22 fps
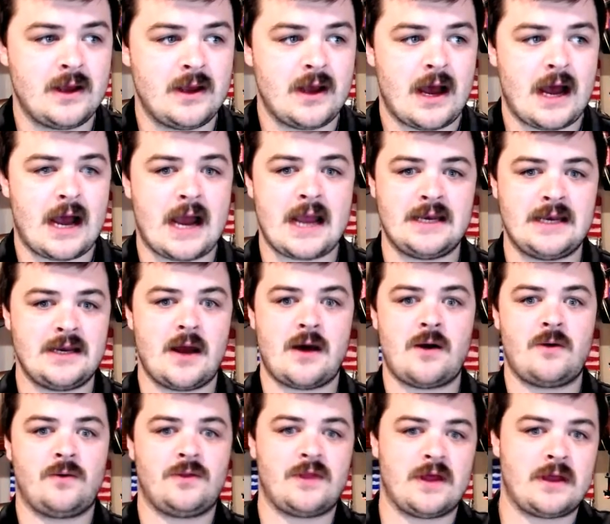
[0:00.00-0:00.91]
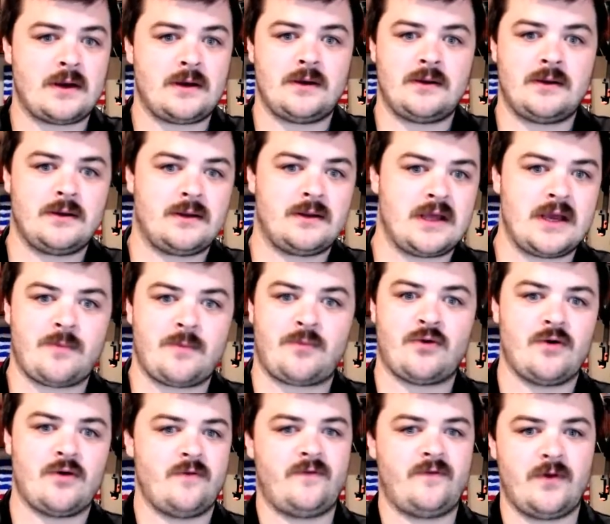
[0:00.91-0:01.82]
I know that the
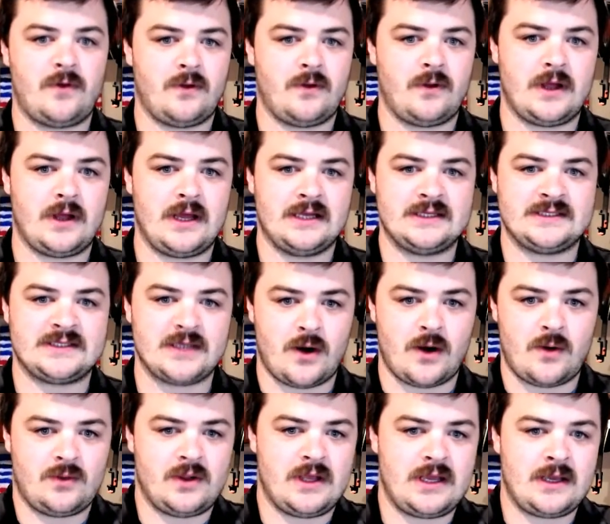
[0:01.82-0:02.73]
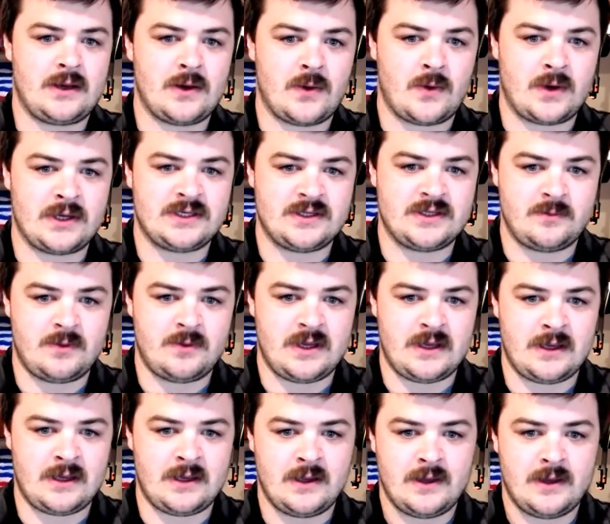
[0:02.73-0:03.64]
approval is only going to
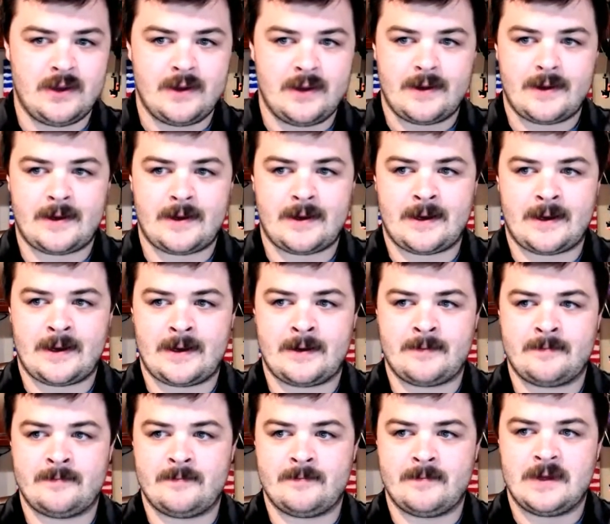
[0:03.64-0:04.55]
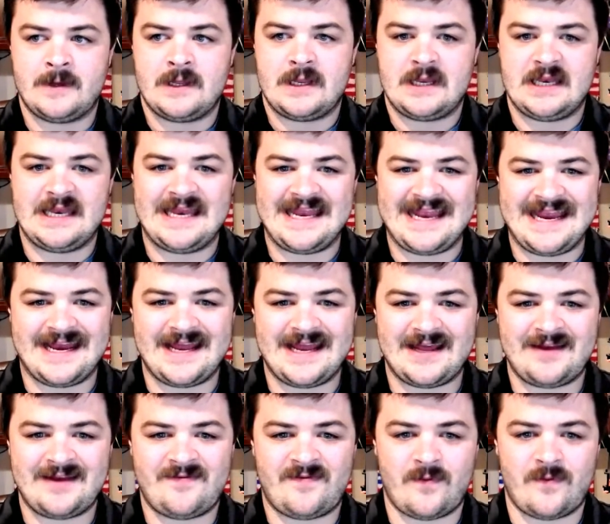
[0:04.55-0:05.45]
be um,
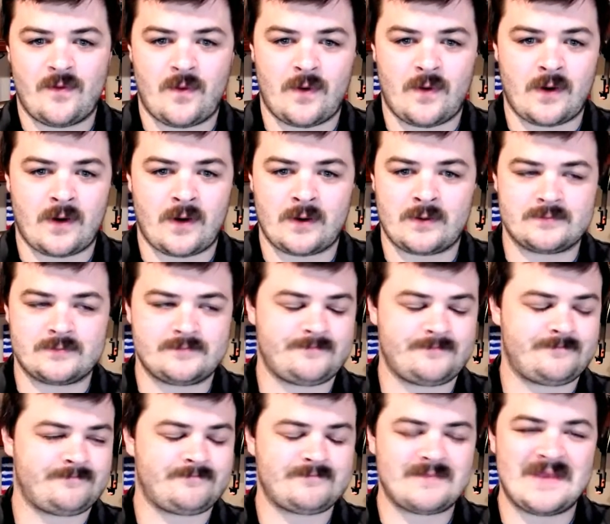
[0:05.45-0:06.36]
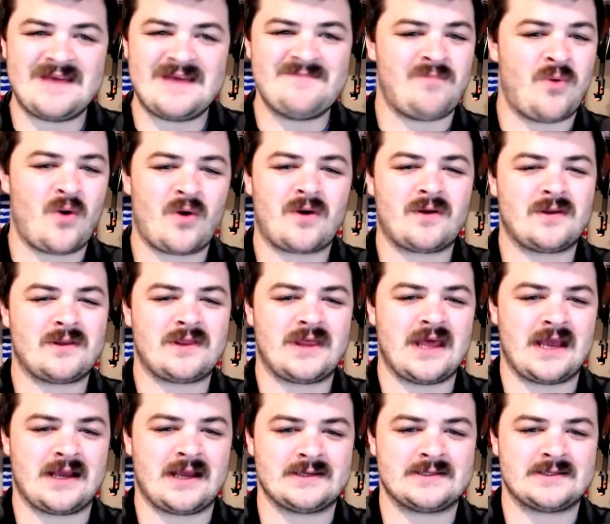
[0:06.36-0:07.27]
needed for important
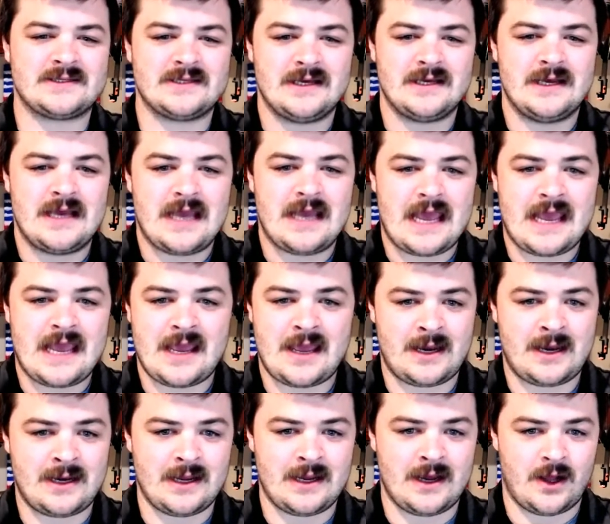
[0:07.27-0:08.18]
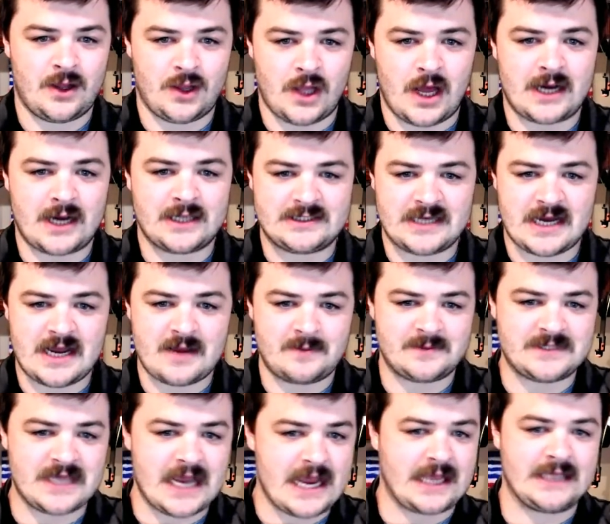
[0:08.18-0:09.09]
things. And a lot of
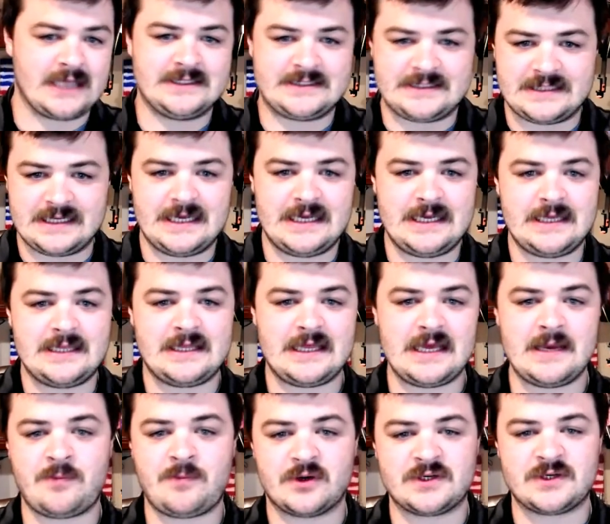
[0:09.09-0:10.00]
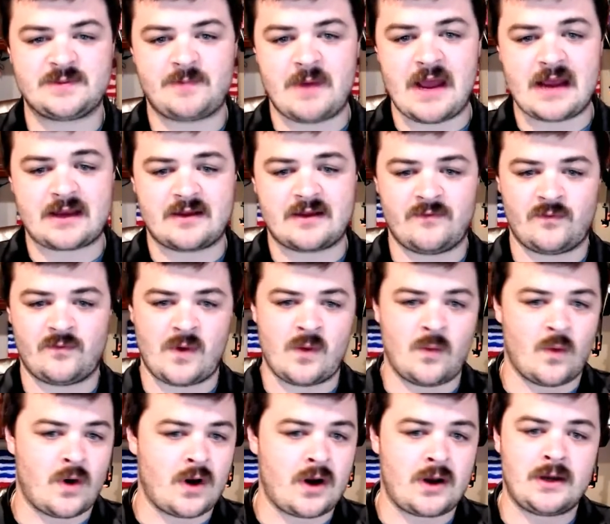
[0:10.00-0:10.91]
times I can see the perspective. We
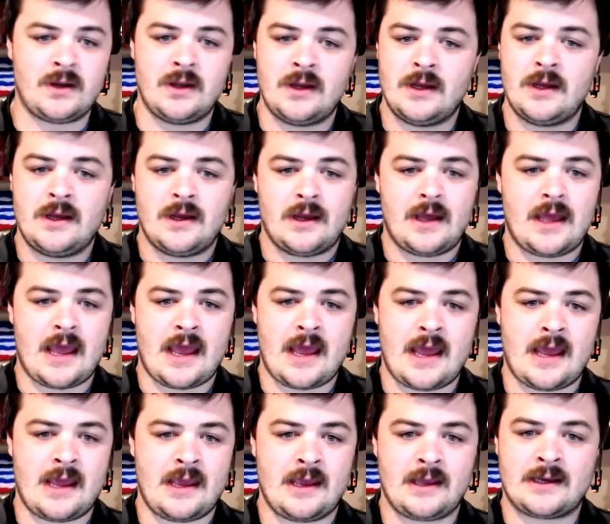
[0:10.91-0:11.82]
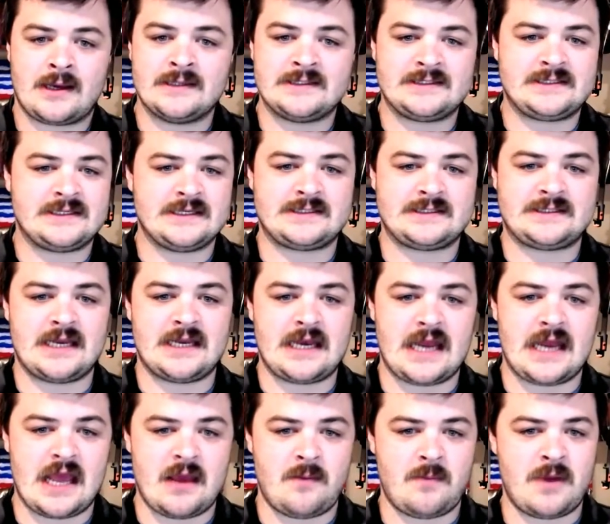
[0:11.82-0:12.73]
want a
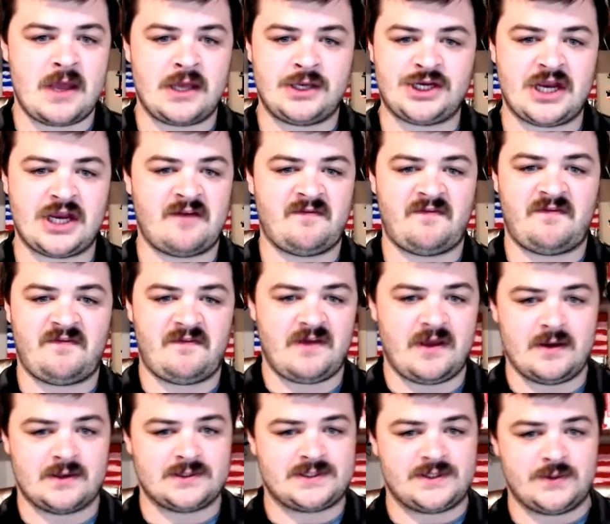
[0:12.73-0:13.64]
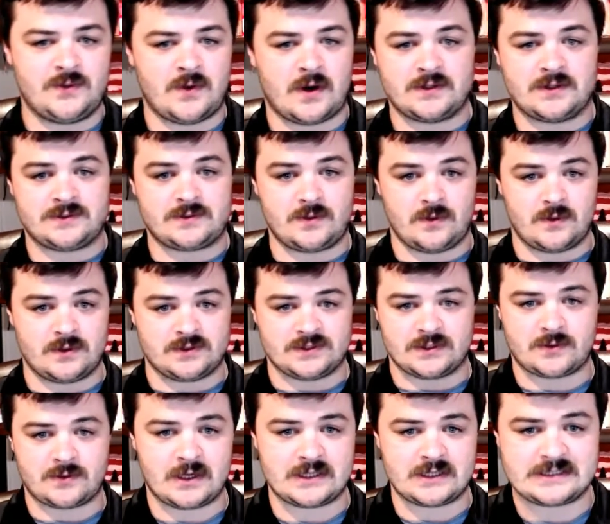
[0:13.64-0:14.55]
consistent image and feel to our stores
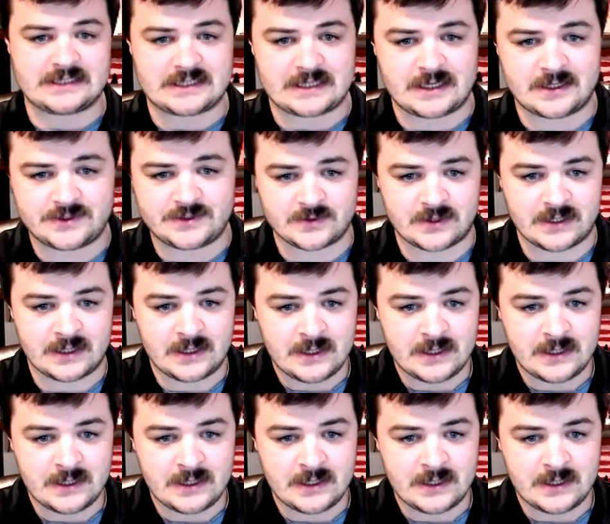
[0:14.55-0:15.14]
across the country.